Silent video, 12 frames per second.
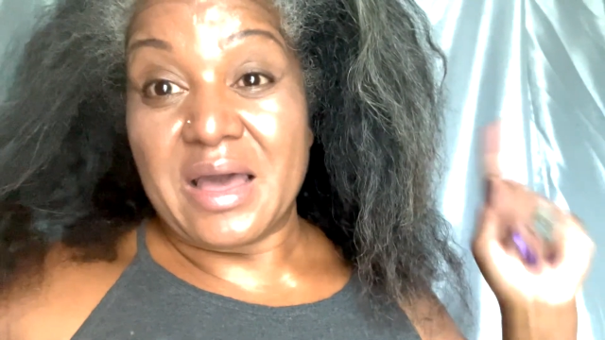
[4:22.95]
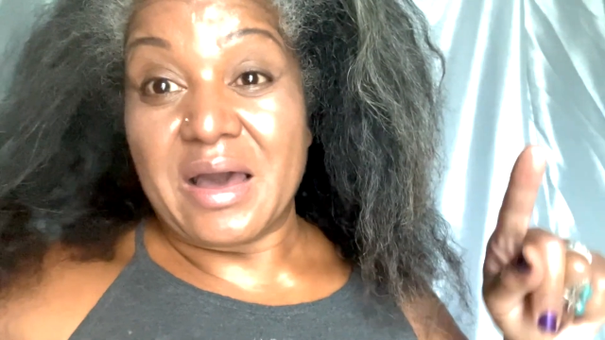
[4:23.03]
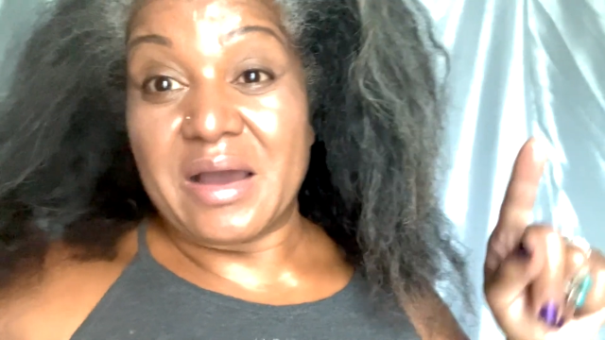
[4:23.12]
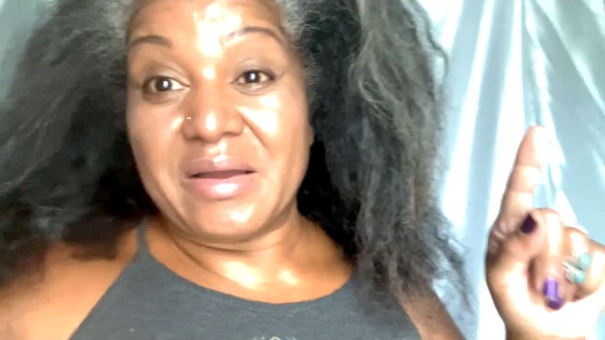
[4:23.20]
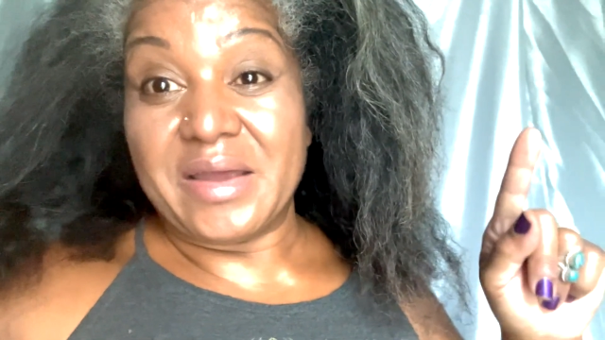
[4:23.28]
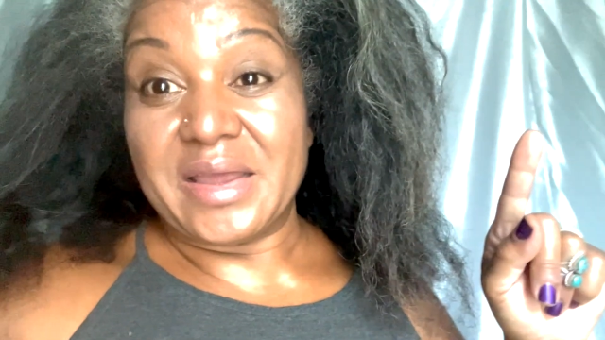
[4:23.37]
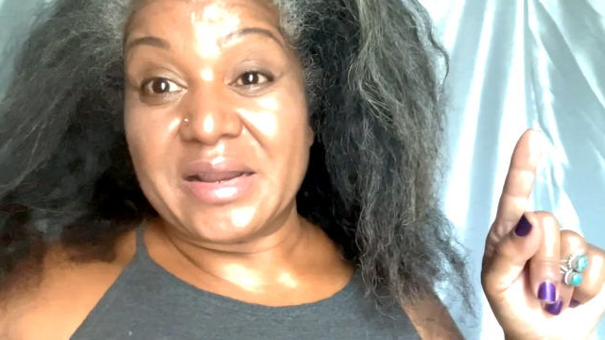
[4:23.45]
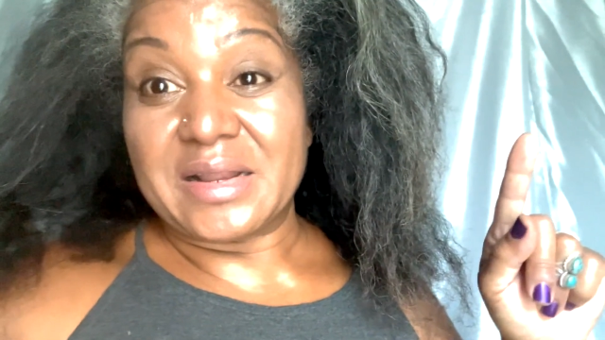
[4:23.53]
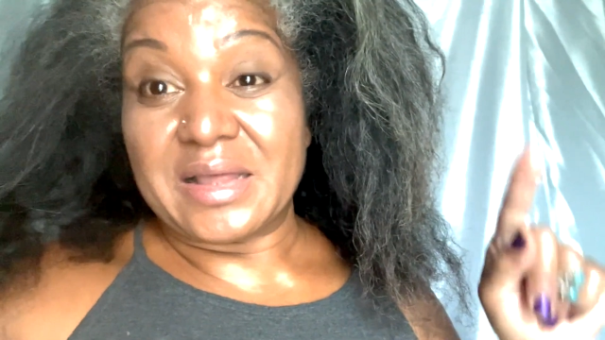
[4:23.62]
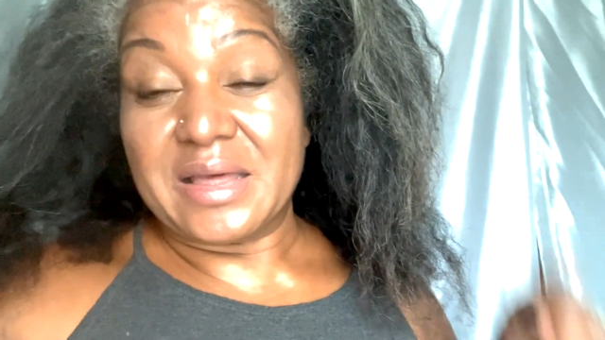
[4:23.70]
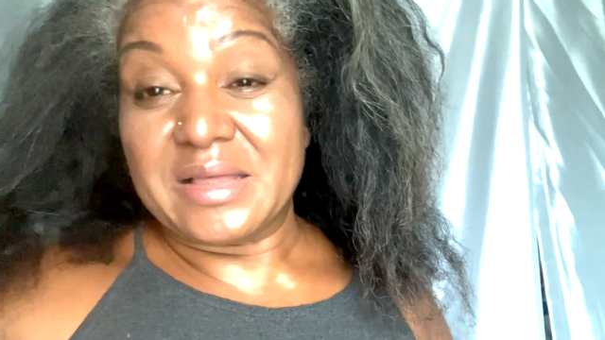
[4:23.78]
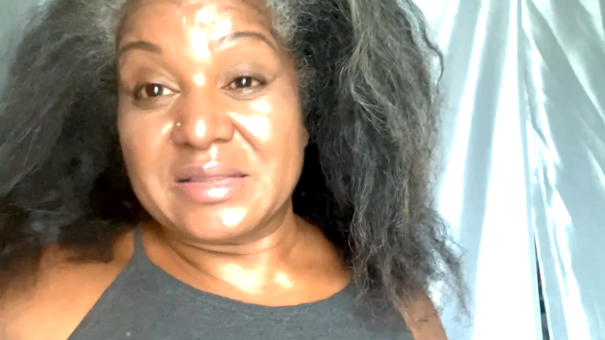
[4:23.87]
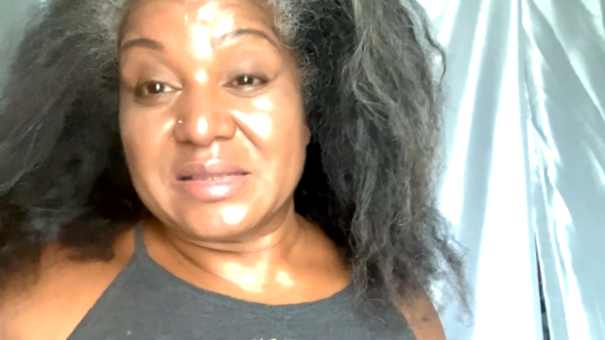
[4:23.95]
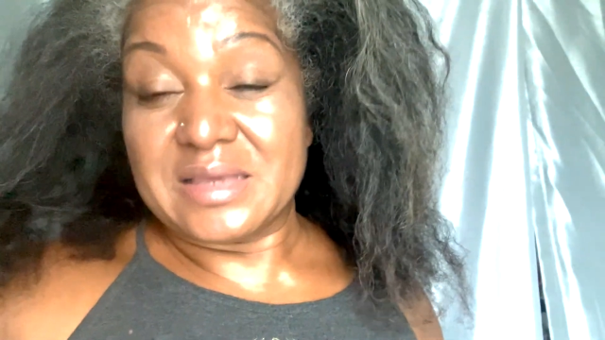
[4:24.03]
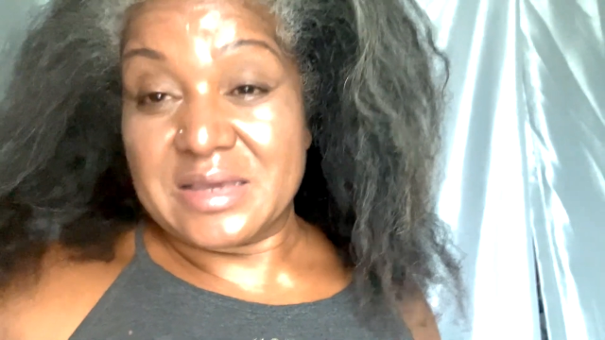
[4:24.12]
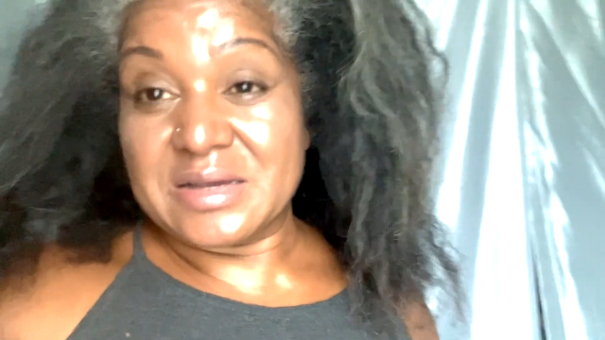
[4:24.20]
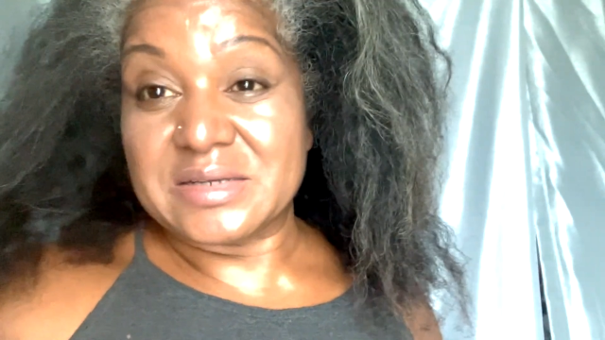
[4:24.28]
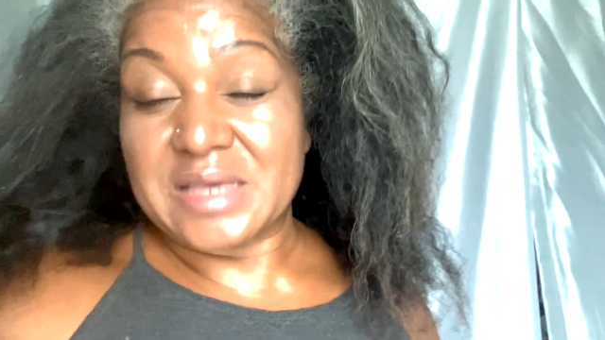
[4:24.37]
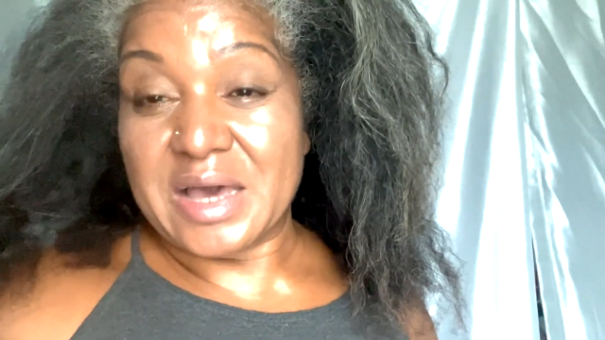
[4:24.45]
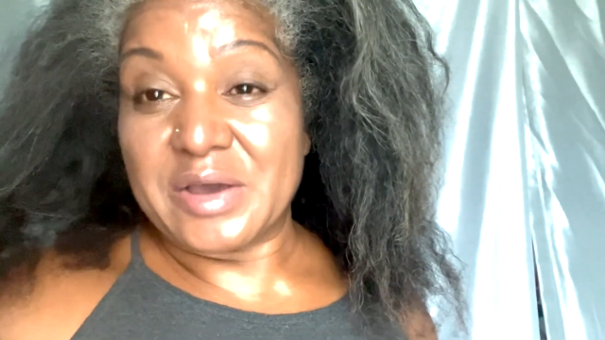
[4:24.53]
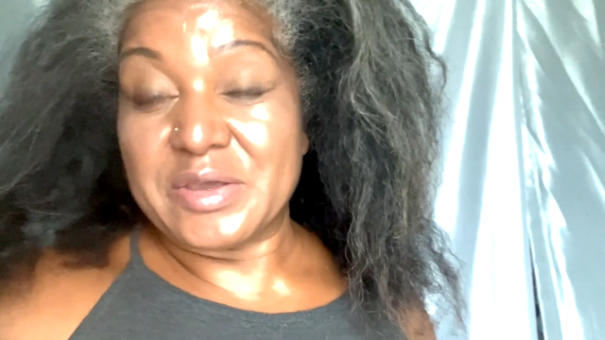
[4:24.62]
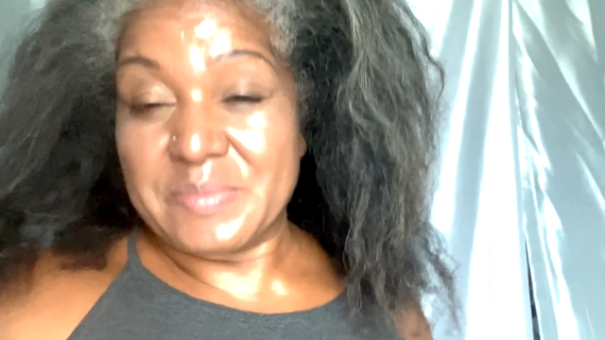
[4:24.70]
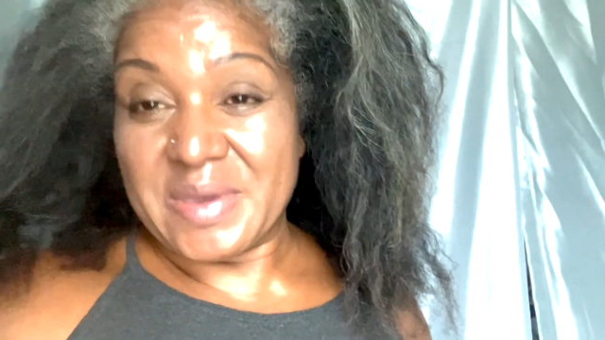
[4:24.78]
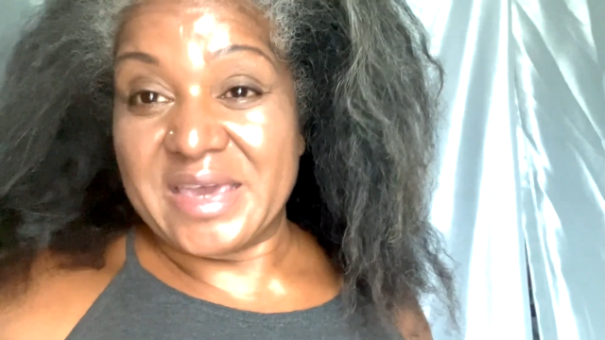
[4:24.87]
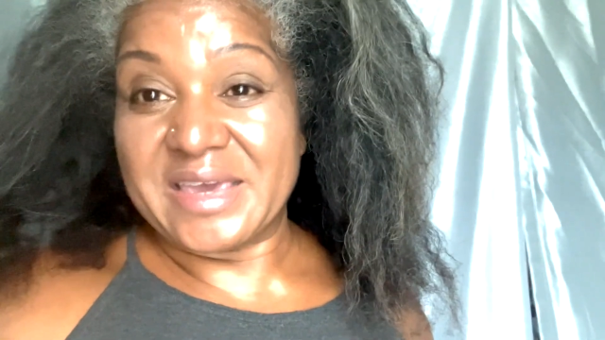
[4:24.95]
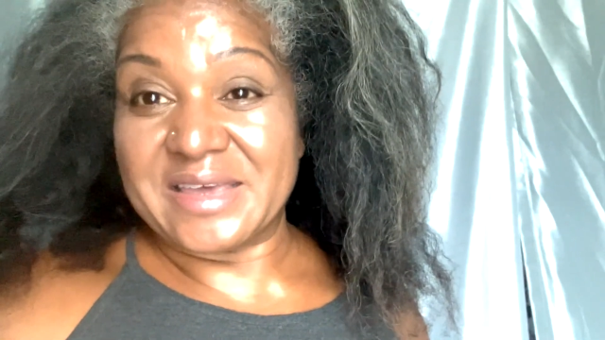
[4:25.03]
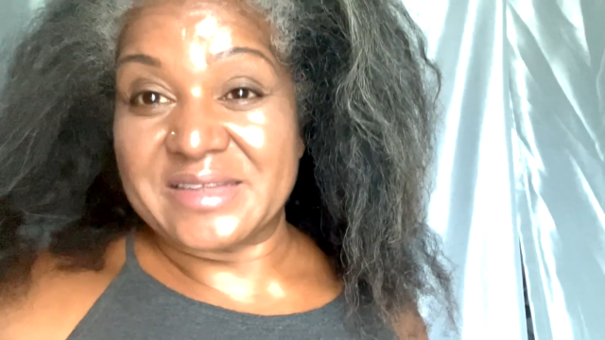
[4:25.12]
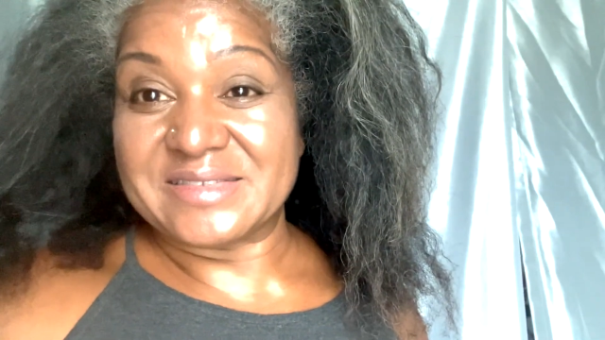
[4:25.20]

All right, here's how you make it.